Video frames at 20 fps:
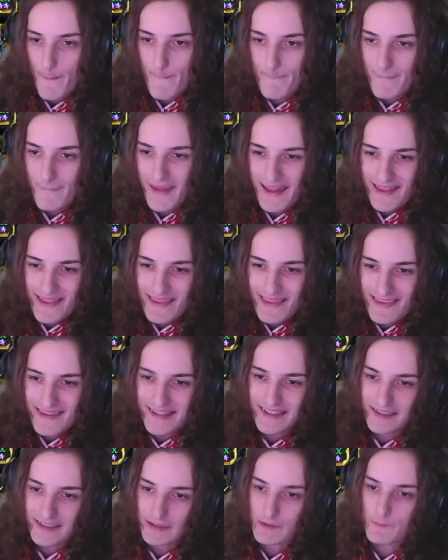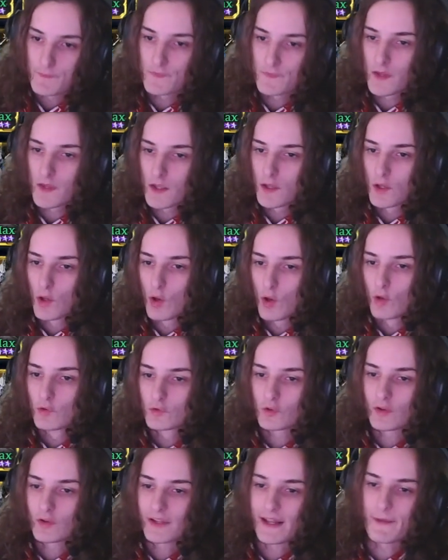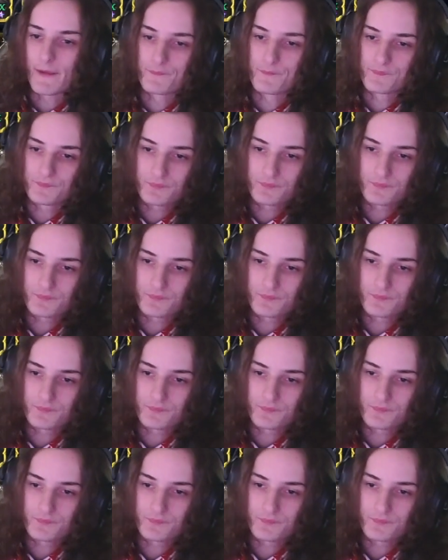Mental. So yeah.